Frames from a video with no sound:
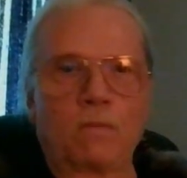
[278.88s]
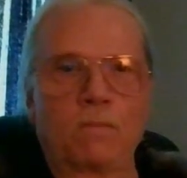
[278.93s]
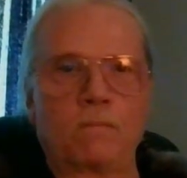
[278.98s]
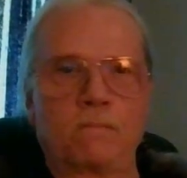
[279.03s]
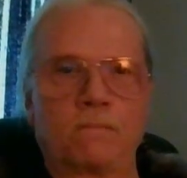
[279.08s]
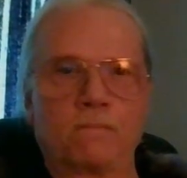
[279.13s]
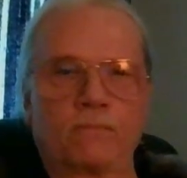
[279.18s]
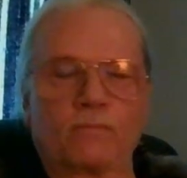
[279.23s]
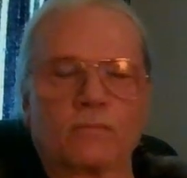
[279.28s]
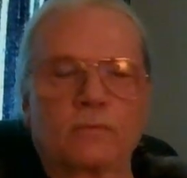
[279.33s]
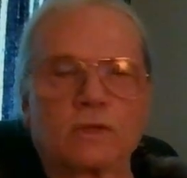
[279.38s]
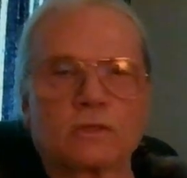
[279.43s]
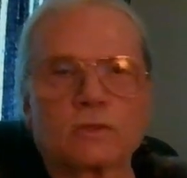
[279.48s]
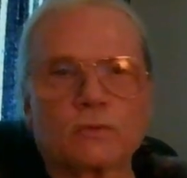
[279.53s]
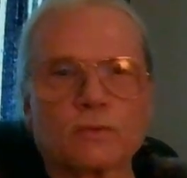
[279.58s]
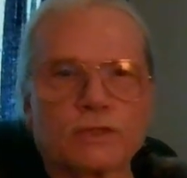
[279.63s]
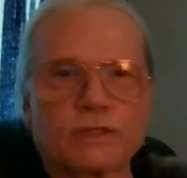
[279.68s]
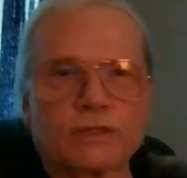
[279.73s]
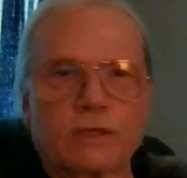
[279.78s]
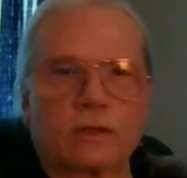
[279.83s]
this
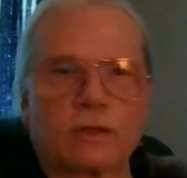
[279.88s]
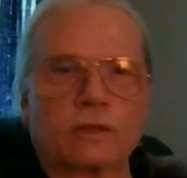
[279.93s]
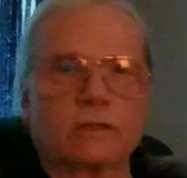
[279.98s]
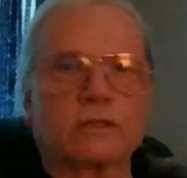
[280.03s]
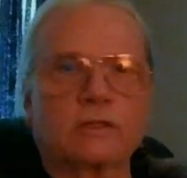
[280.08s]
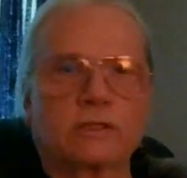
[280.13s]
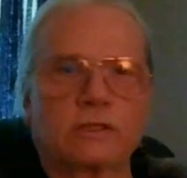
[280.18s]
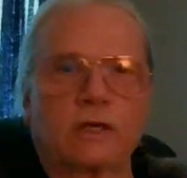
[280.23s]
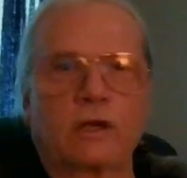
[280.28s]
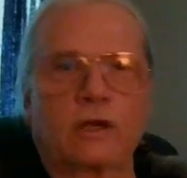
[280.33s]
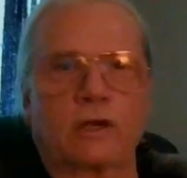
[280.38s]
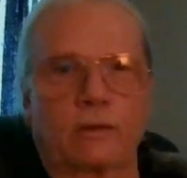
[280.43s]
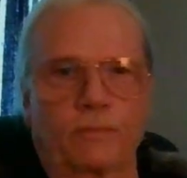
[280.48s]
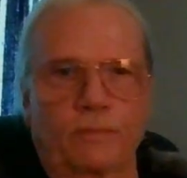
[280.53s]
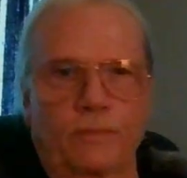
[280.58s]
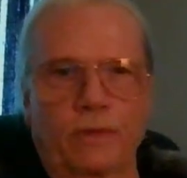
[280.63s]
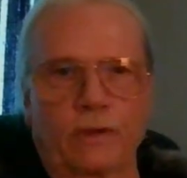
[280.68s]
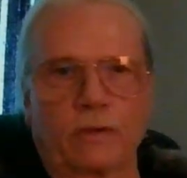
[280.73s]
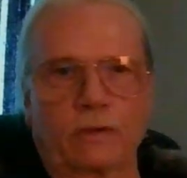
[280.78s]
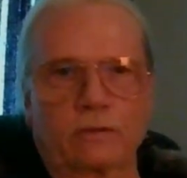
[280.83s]
was all a
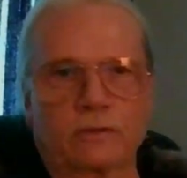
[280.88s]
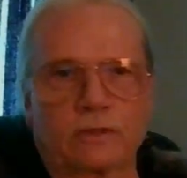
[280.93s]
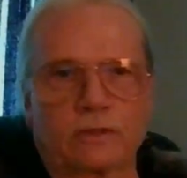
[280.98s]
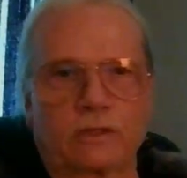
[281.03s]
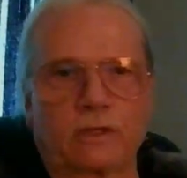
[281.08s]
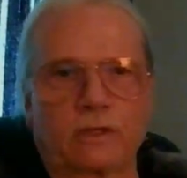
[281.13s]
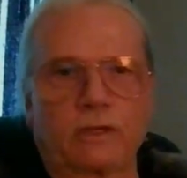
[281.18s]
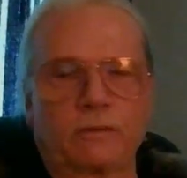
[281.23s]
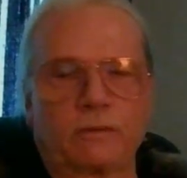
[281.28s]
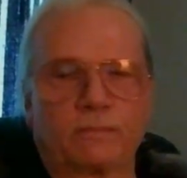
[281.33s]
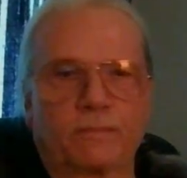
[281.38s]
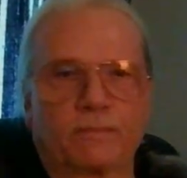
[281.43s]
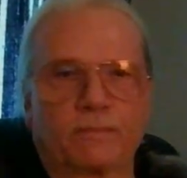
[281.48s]
setup, though, see,